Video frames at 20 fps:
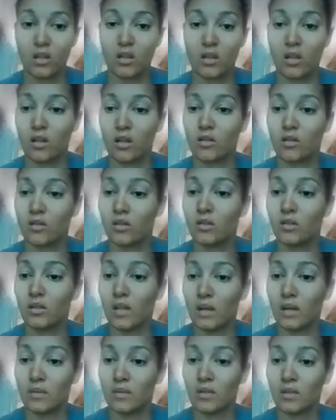There are two
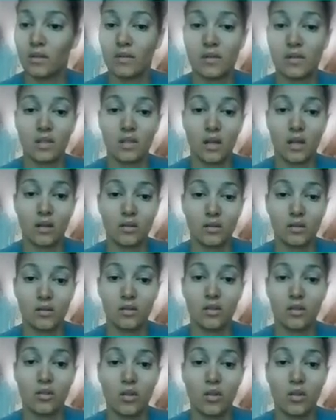types of cells.